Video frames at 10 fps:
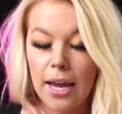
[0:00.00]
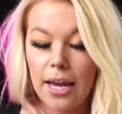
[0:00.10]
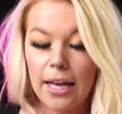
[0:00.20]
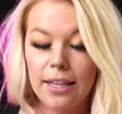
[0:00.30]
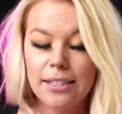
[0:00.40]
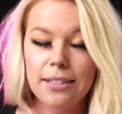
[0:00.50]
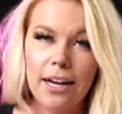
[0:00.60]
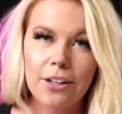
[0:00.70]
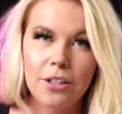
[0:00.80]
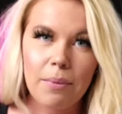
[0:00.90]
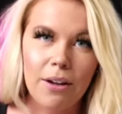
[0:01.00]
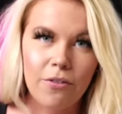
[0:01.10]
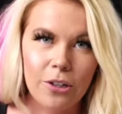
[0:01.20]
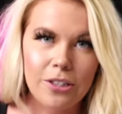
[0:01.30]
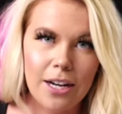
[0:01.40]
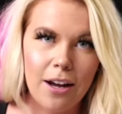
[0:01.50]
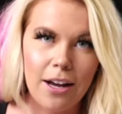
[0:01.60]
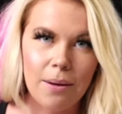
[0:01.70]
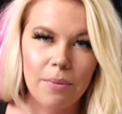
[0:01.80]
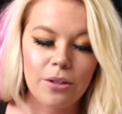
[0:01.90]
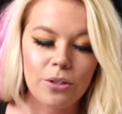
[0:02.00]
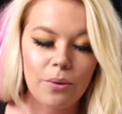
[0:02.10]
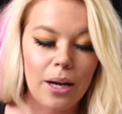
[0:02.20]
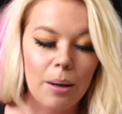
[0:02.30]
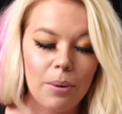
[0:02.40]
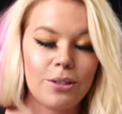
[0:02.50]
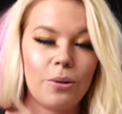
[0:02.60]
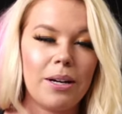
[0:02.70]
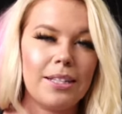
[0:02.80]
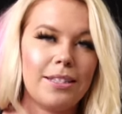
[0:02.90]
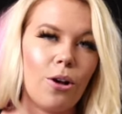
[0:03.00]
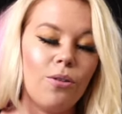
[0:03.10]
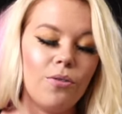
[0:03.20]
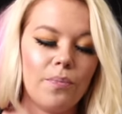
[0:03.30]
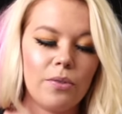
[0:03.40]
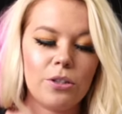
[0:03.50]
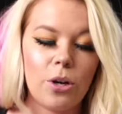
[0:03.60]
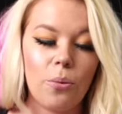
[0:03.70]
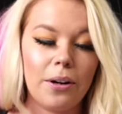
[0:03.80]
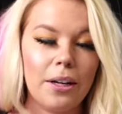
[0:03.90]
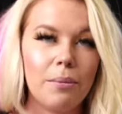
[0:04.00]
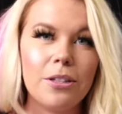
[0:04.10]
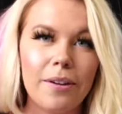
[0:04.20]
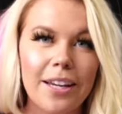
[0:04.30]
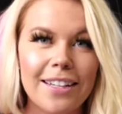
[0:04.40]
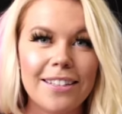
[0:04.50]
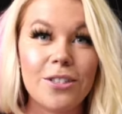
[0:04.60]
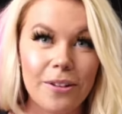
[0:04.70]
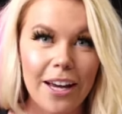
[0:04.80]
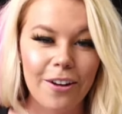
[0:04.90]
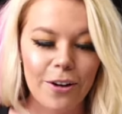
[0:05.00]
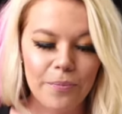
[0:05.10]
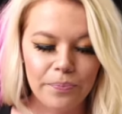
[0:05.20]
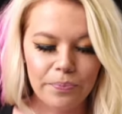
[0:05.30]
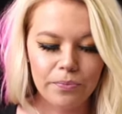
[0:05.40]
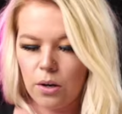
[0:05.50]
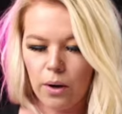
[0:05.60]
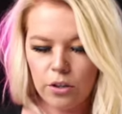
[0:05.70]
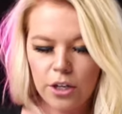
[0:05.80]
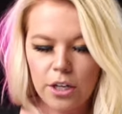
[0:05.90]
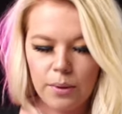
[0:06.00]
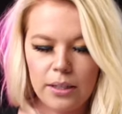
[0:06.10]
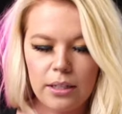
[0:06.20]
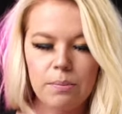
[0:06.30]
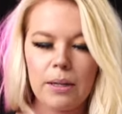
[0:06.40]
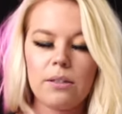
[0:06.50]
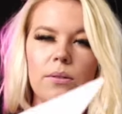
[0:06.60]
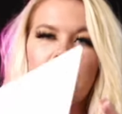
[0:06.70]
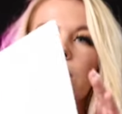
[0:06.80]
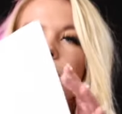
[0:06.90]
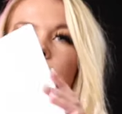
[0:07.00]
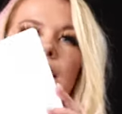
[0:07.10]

And this is actually my first time doing a puzzle myself. So we're going to be doing it together. So I'll show you what these puzzles look